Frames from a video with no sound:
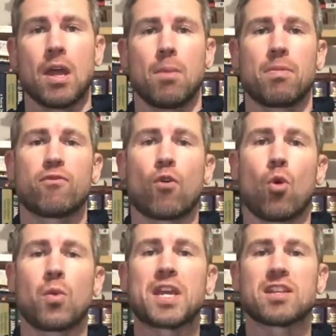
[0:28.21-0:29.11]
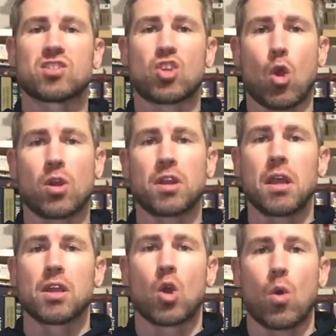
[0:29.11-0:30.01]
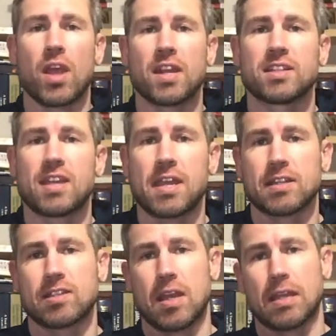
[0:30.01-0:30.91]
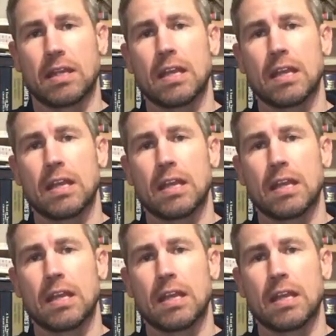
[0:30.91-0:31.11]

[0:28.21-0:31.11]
Before we get started, go ahead and take a second.